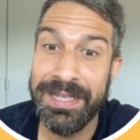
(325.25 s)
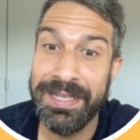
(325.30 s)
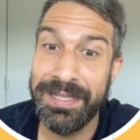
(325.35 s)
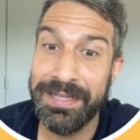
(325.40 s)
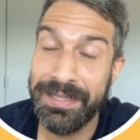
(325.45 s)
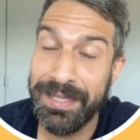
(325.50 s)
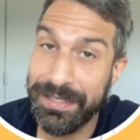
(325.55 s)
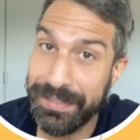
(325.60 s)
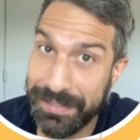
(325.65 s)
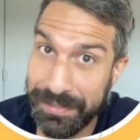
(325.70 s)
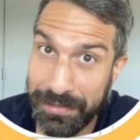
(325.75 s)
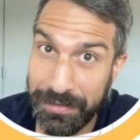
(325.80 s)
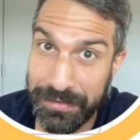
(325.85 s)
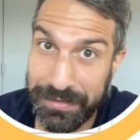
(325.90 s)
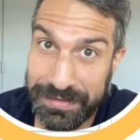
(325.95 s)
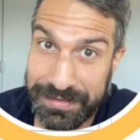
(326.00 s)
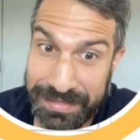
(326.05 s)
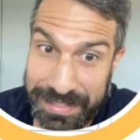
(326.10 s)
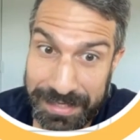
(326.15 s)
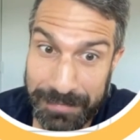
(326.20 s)
like in our
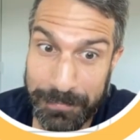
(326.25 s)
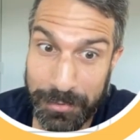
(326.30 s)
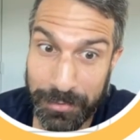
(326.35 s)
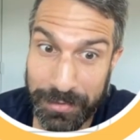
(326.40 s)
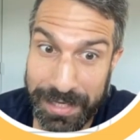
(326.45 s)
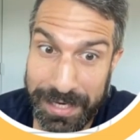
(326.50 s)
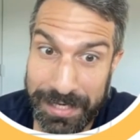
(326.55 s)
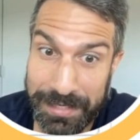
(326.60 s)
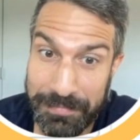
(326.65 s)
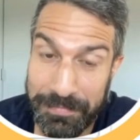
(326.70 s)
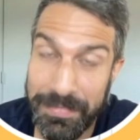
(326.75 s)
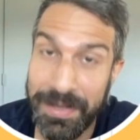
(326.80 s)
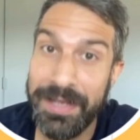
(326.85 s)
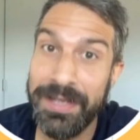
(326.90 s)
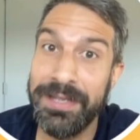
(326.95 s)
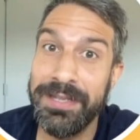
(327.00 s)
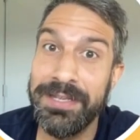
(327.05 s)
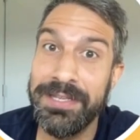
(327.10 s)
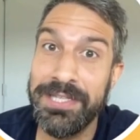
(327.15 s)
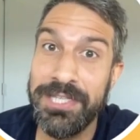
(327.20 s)
example game,
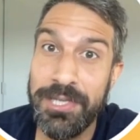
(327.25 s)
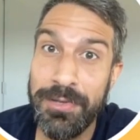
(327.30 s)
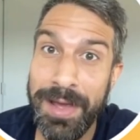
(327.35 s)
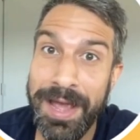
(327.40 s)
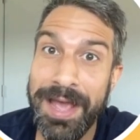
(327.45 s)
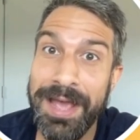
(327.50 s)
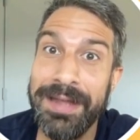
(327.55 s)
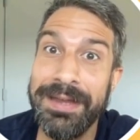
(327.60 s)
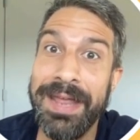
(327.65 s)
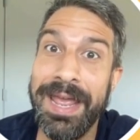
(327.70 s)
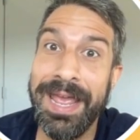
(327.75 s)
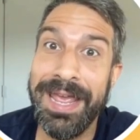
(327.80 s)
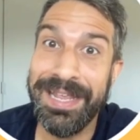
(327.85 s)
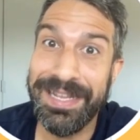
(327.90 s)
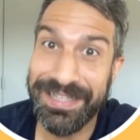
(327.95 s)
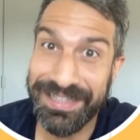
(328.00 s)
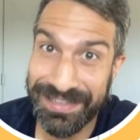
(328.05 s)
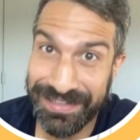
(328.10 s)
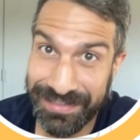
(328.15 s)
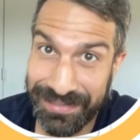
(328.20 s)
you had a
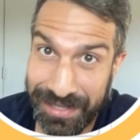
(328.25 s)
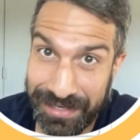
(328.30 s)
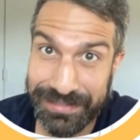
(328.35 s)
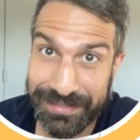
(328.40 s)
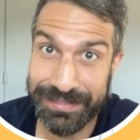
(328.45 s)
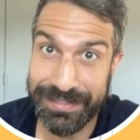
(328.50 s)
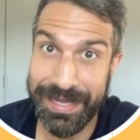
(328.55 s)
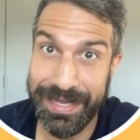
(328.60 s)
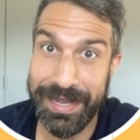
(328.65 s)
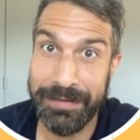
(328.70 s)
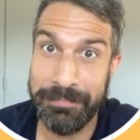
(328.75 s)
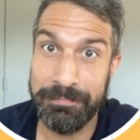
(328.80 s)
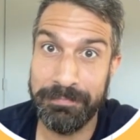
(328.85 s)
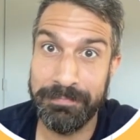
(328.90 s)
lucky game.